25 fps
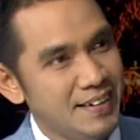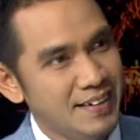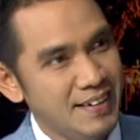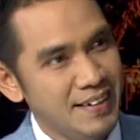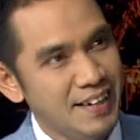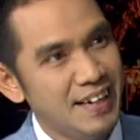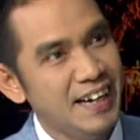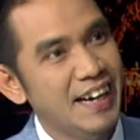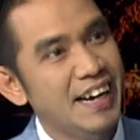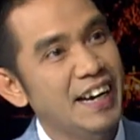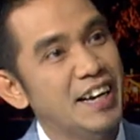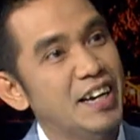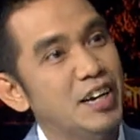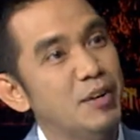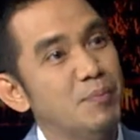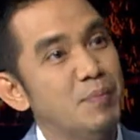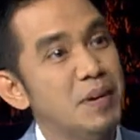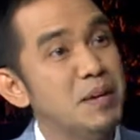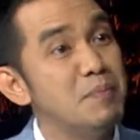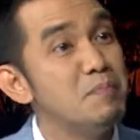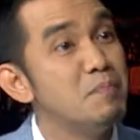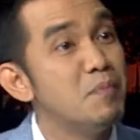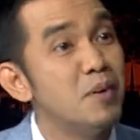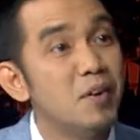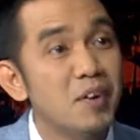kind of
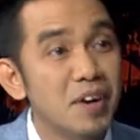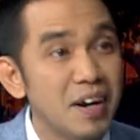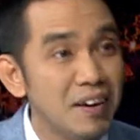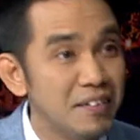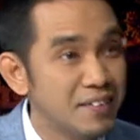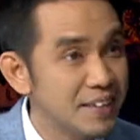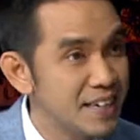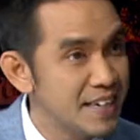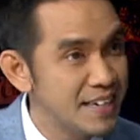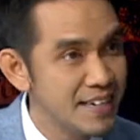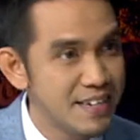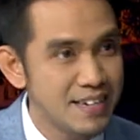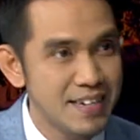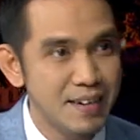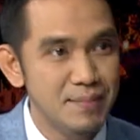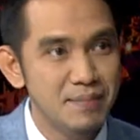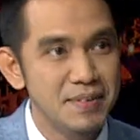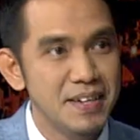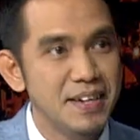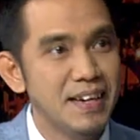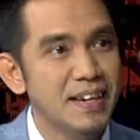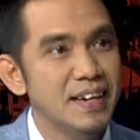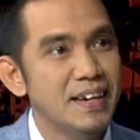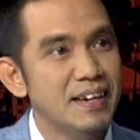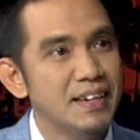immoral things,
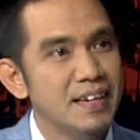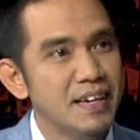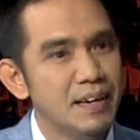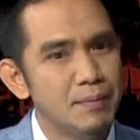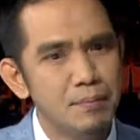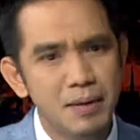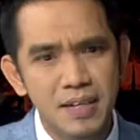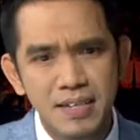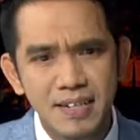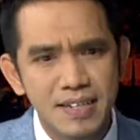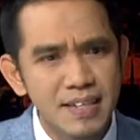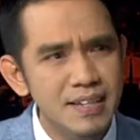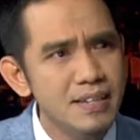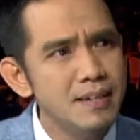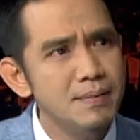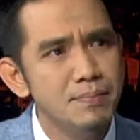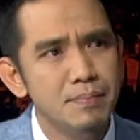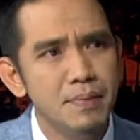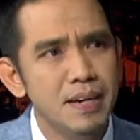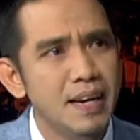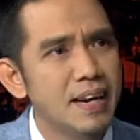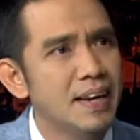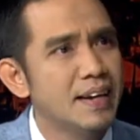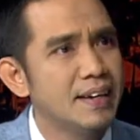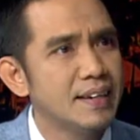something like that. But it doesn't
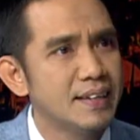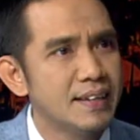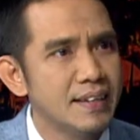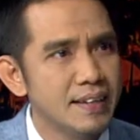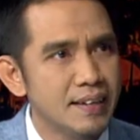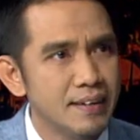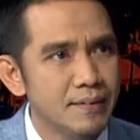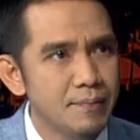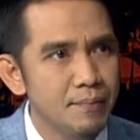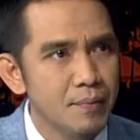mean like that.